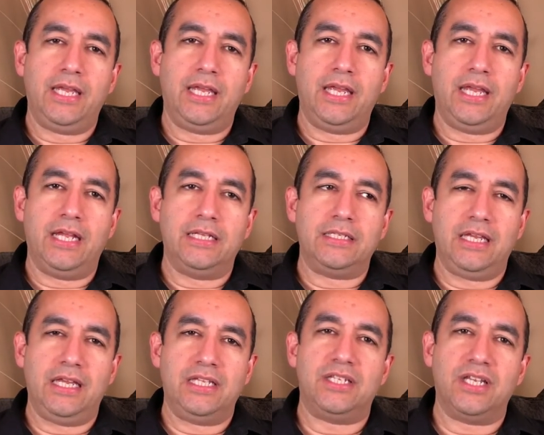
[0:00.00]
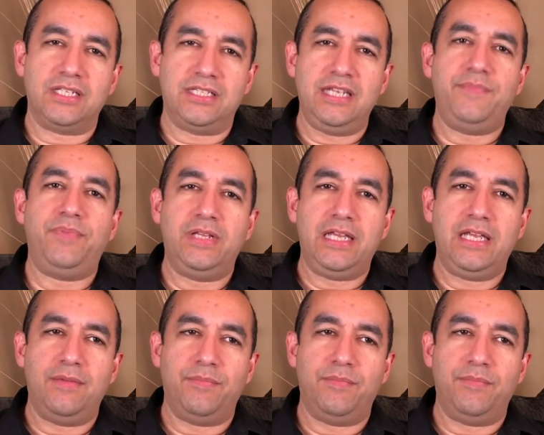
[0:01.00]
and it's a deeply